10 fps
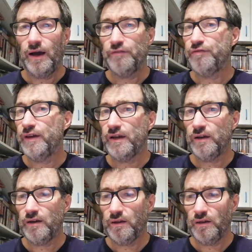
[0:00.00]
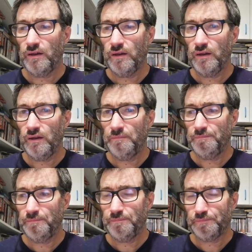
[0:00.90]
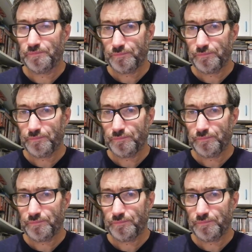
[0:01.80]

I think um,